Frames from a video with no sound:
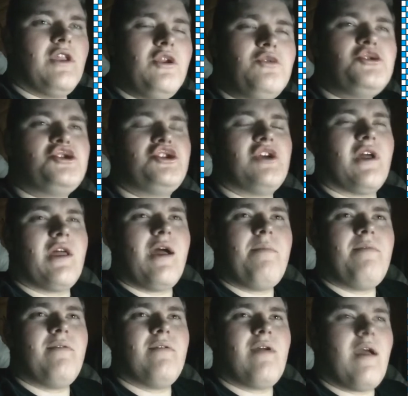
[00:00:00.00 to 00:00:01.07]
Can you shut
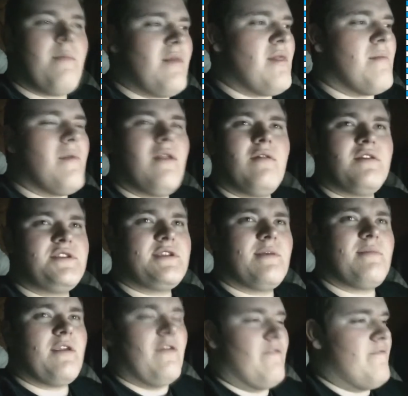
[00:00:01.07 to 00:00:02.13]
up? I'm in the middle of
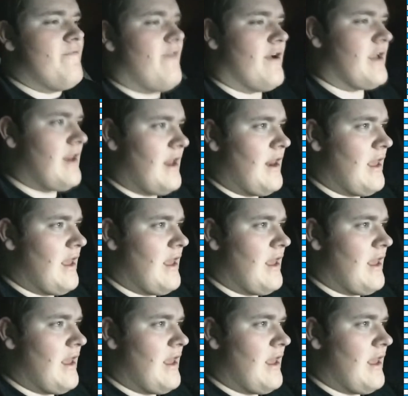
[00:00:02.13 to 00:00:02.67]
something, you fucking